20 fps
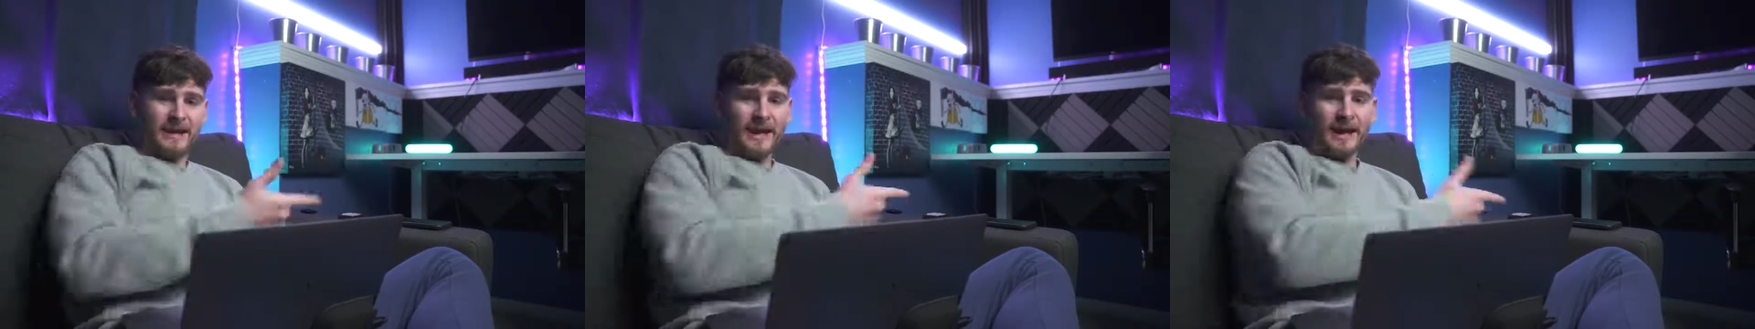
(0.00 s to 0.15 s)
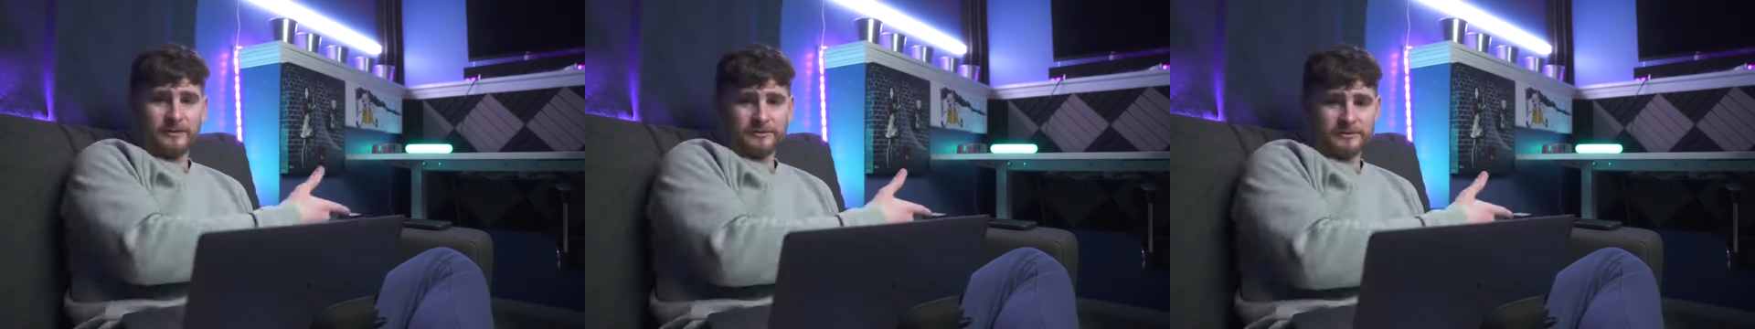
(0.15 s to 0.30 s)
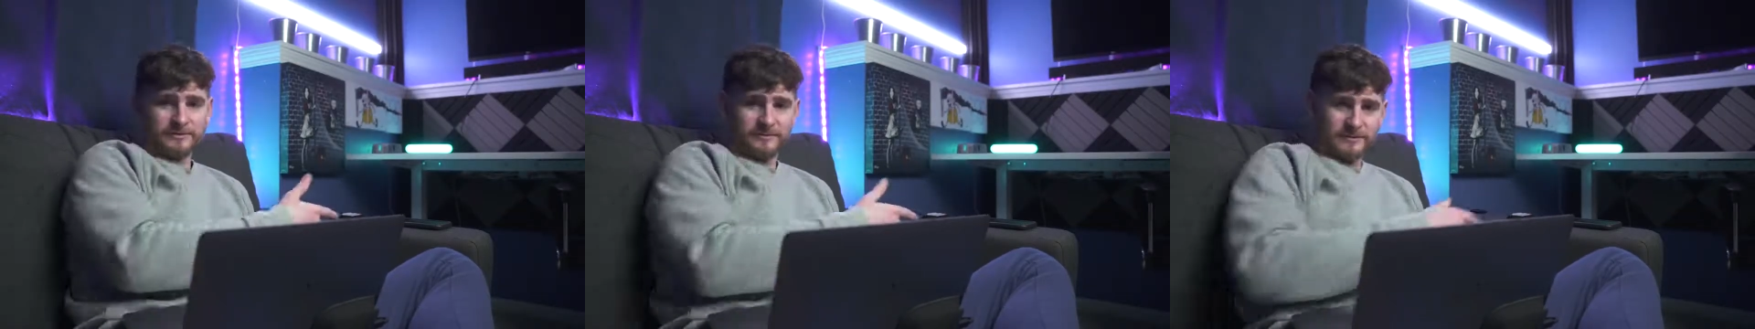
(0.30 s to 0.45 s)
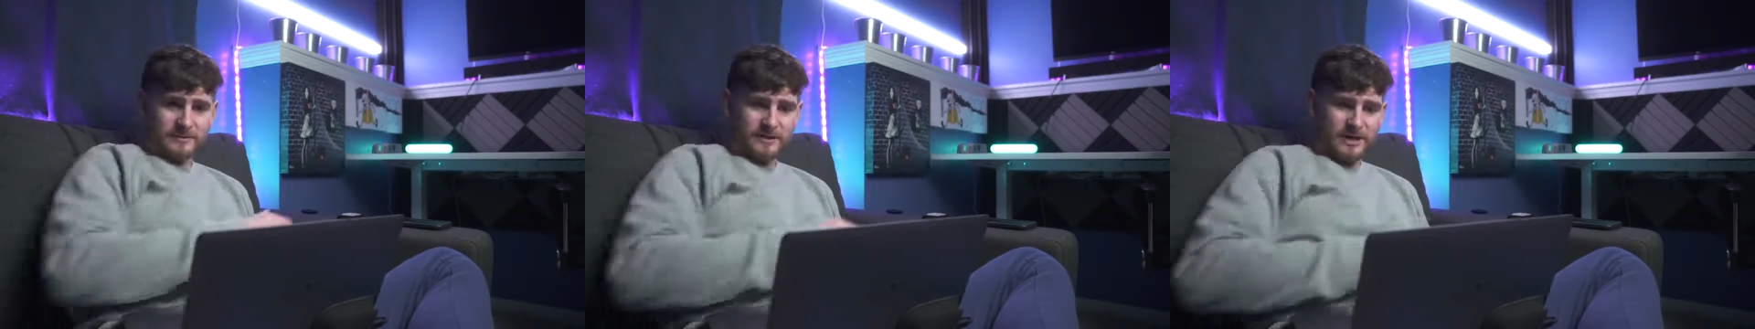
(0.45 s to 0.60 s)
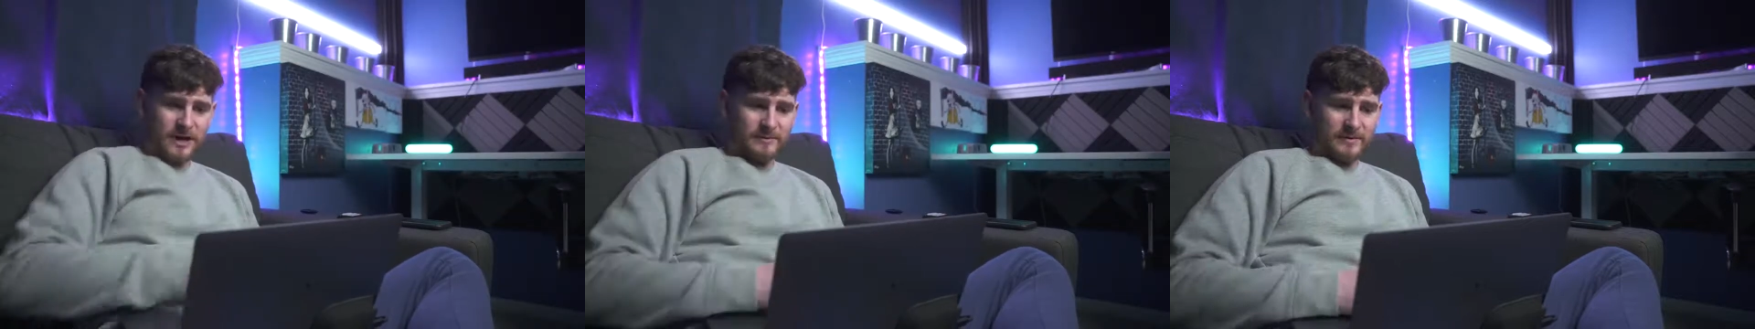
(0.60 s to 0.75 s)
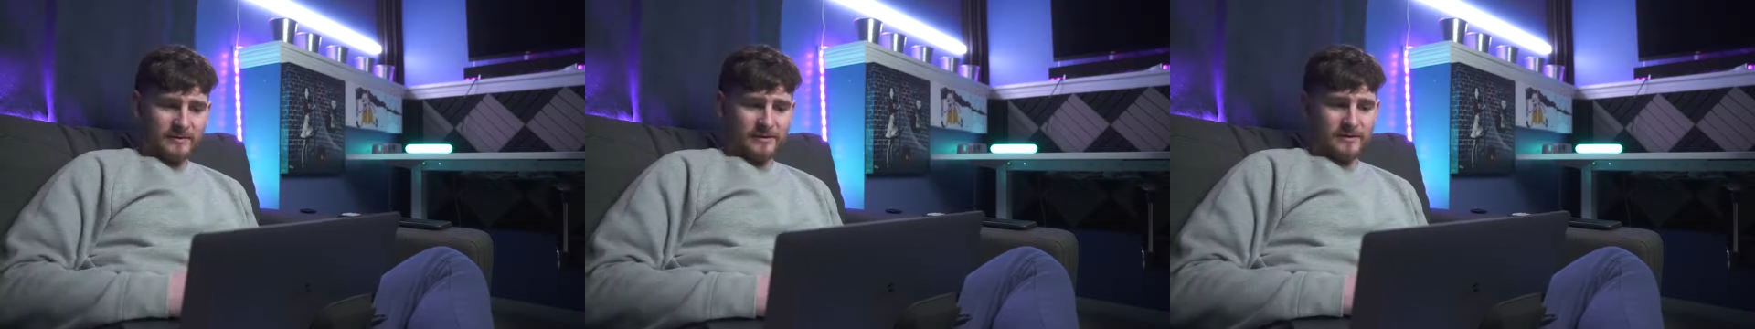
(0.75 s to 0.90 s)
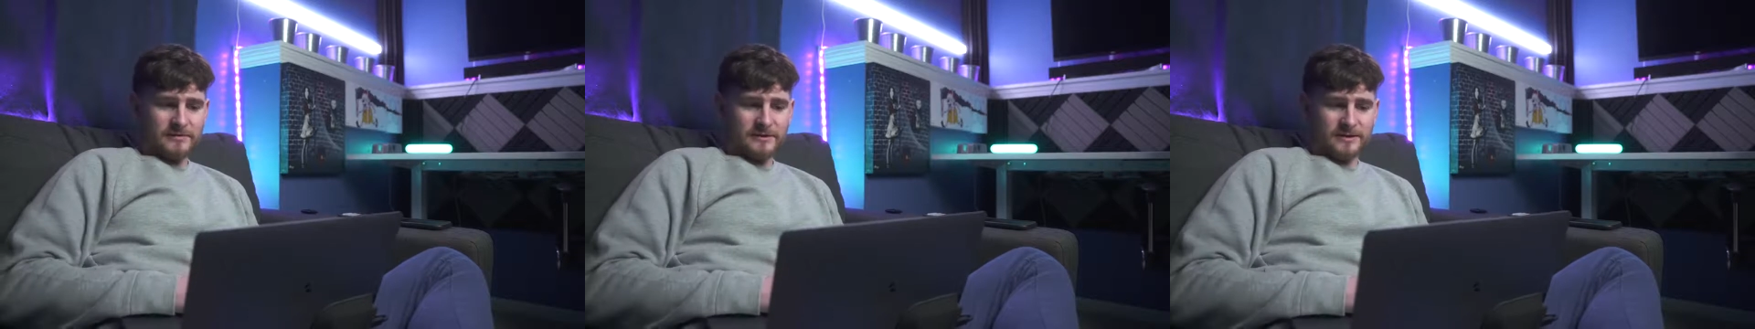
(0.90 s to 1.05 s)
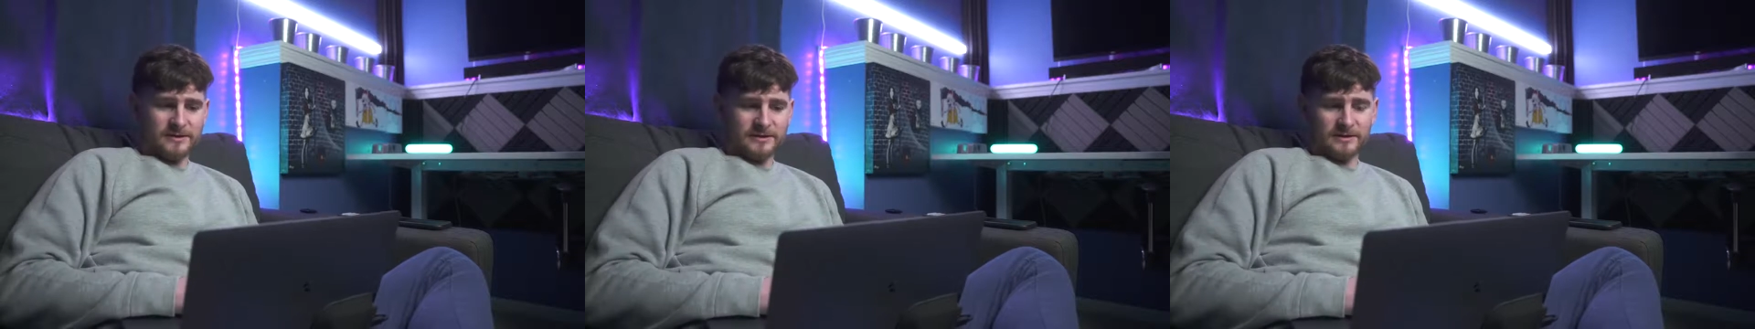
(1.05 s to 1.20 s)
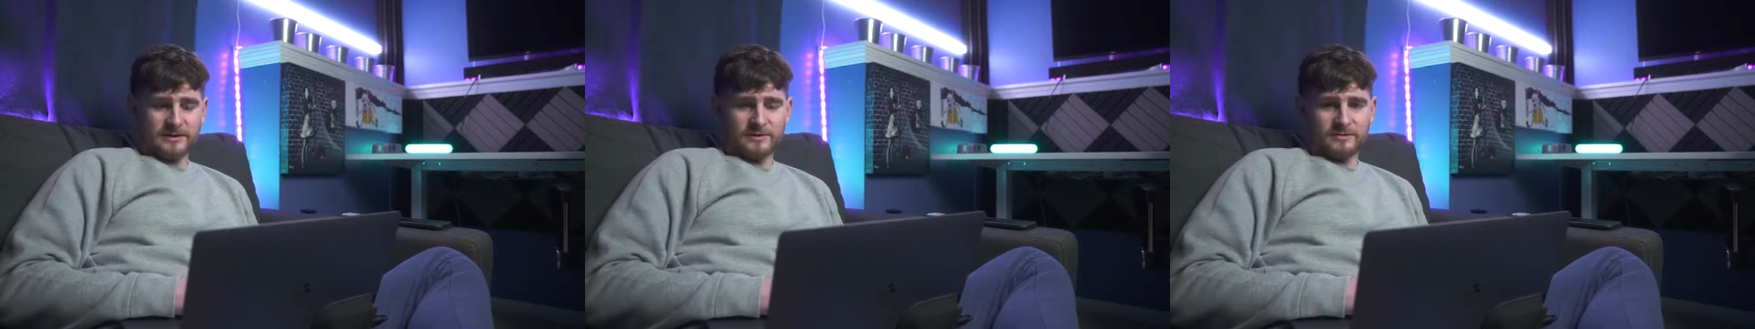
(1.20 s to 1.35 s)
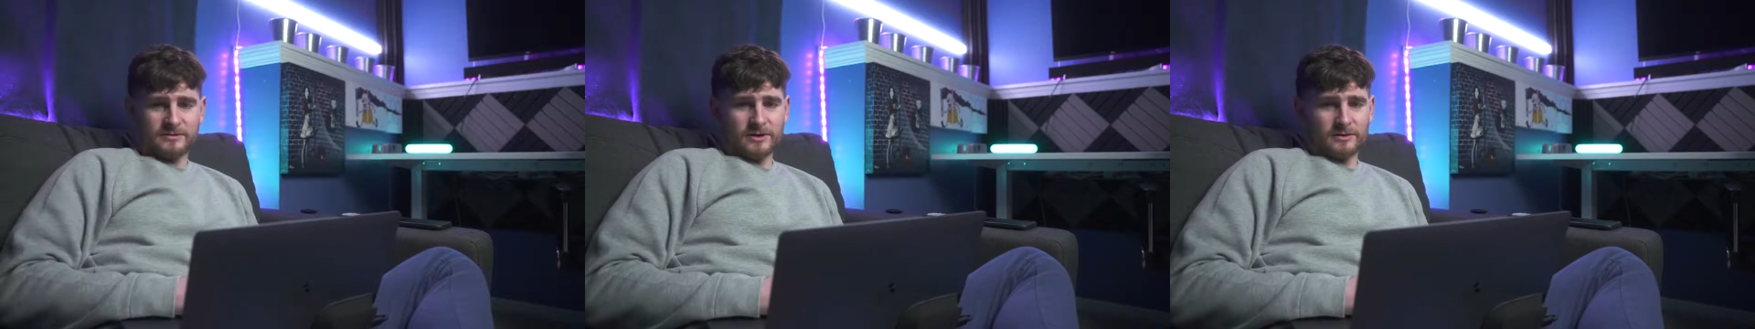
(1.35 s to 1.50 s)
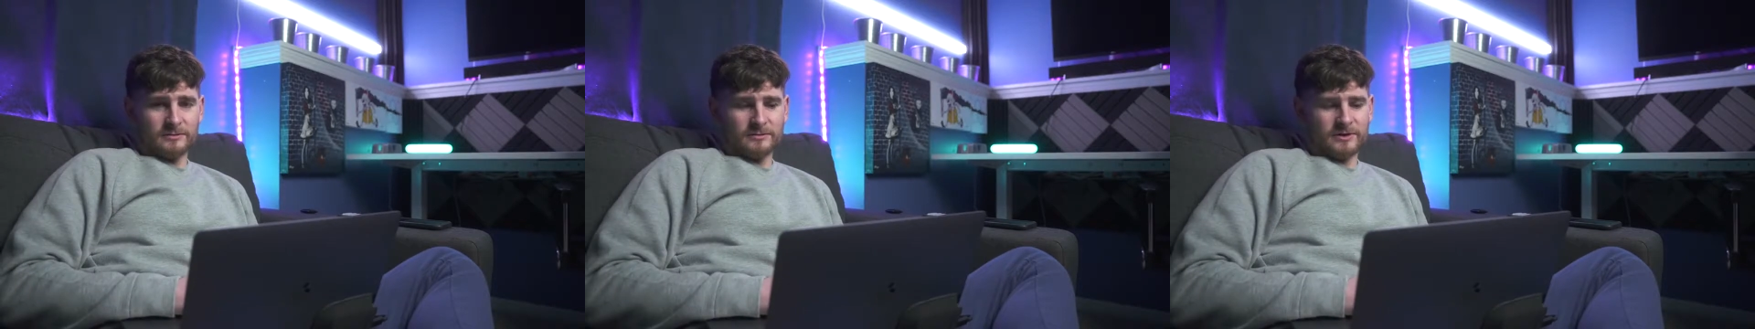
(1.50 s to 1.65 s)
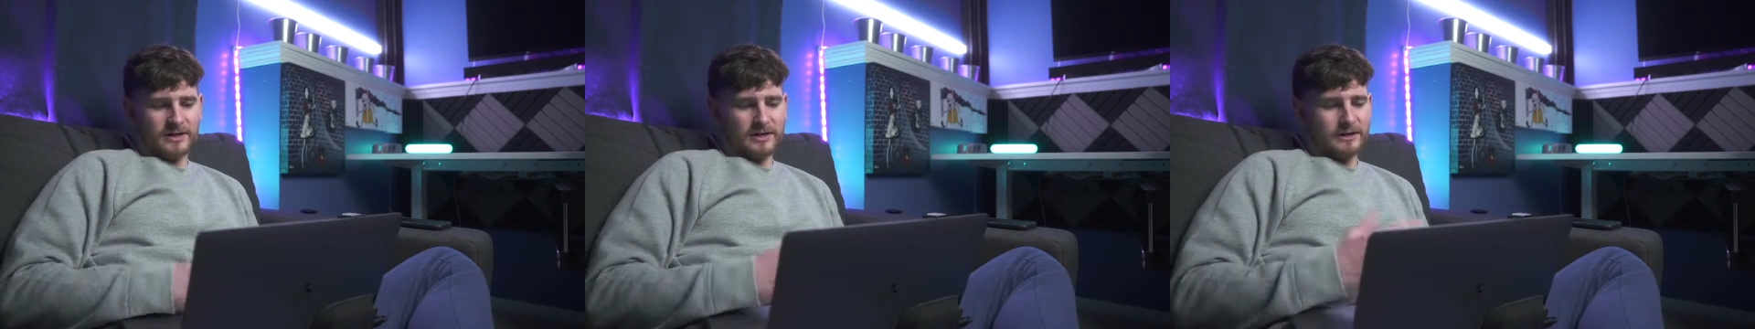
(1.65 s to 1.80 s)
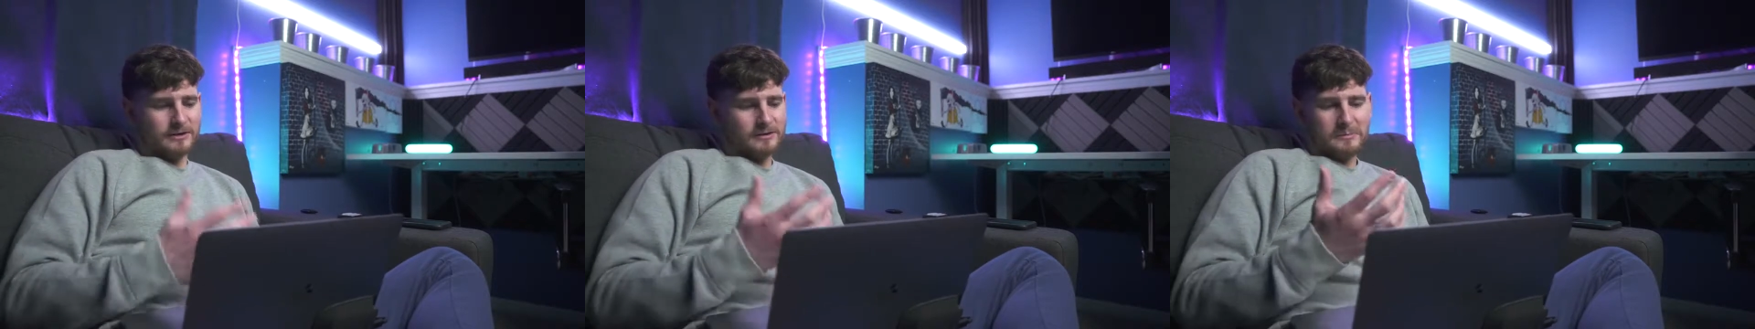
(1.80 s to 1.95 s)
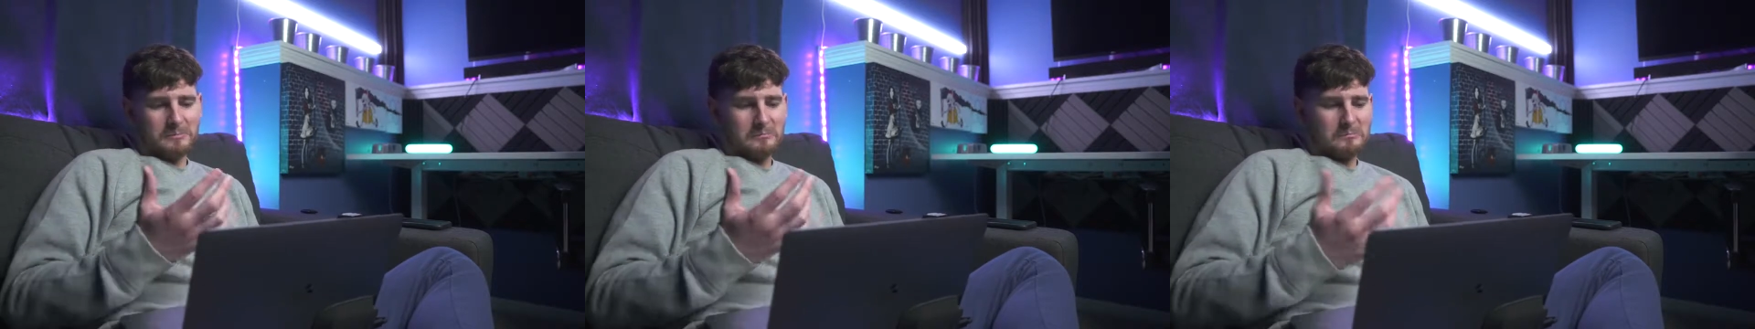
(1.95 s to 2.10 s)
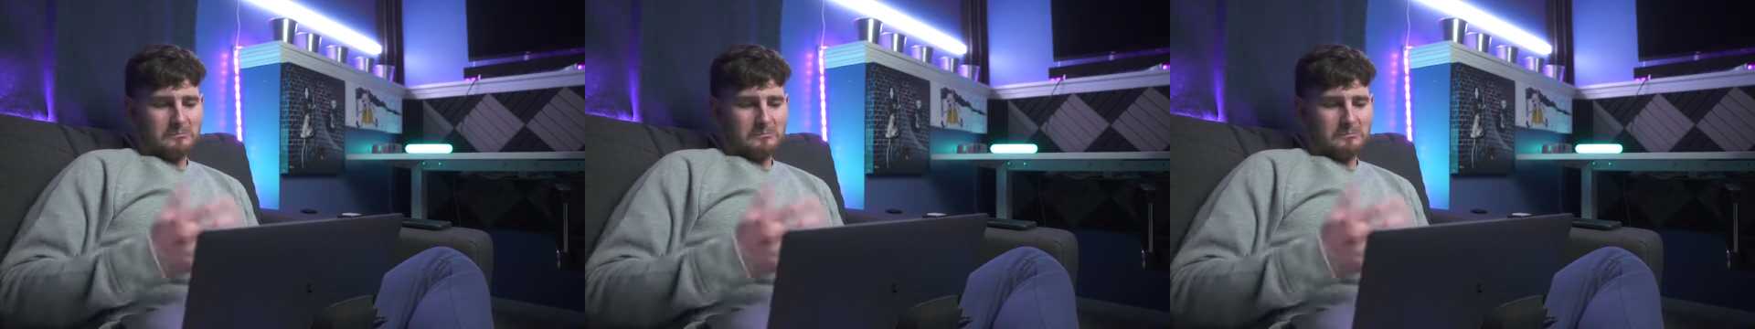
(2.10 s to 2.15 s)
out of the timeline the things that you don't need.